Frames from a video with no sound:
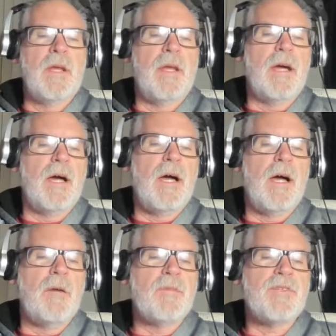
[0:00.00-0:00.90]

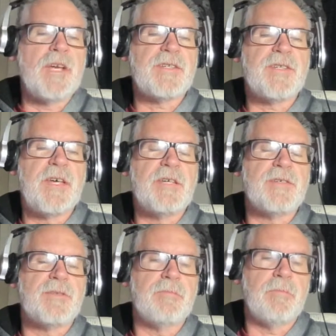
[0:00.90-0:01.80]
Yeah. Jay
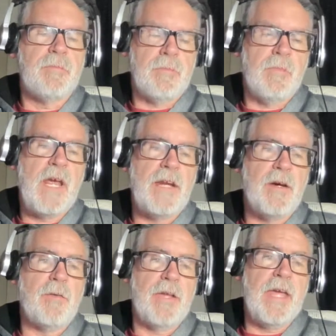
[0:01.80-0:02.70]
says
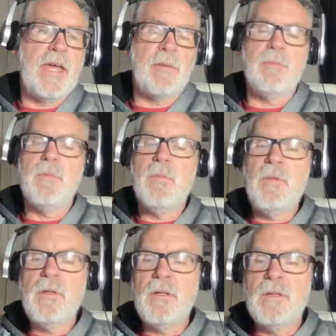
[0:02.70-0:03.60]
NATO, the game,
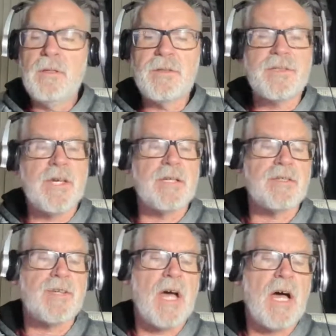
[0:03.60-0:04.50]

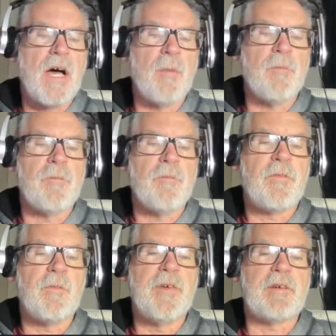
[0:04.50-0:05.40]
says
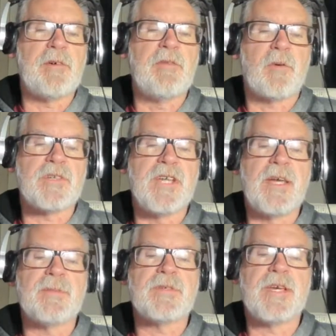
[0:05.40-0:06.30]
from Victory Force
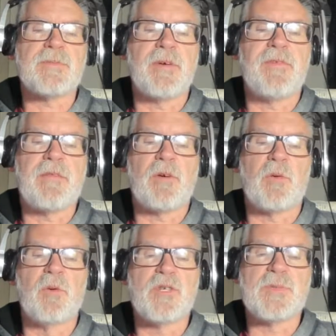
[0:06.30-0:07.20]
Games, has my favorite
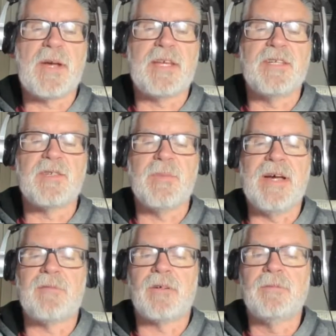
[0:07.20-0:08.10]
rules mechanism
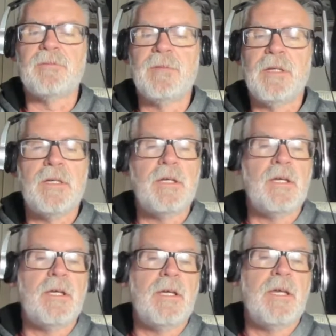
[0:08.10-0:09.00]
ever.
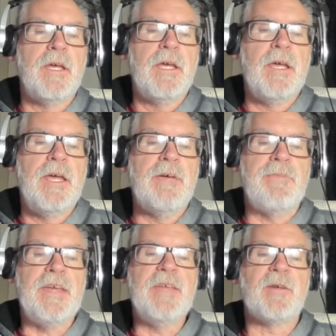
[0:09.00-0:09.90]

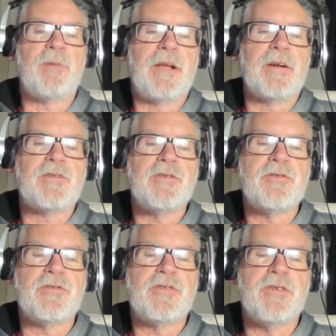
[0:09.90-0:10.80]
If either player
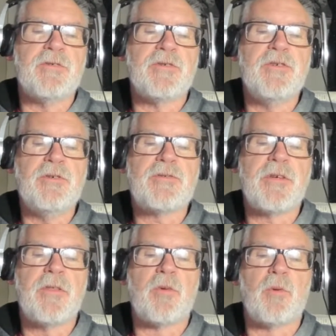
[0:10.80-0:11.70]
chooses to use nukes,
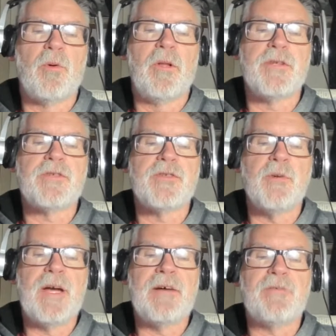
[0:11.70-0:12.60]
the rule is
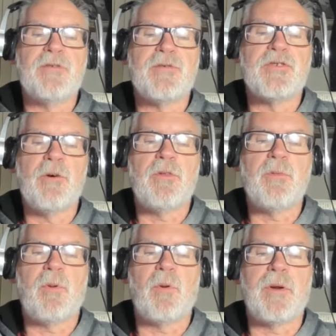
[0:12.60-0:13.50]
you have to soak
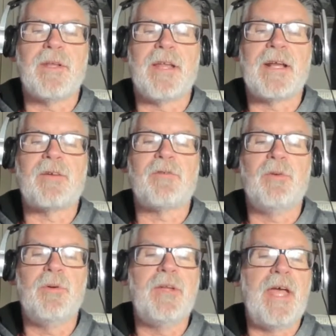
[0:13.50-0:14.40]
the board in lighter
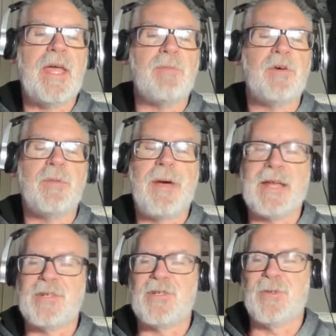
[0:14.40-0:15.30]
fluid and put a
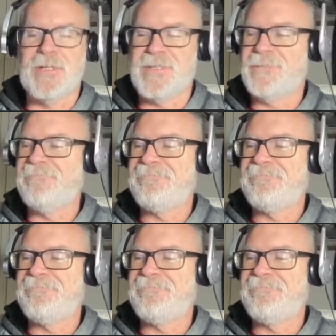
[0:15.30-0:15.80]
match to it.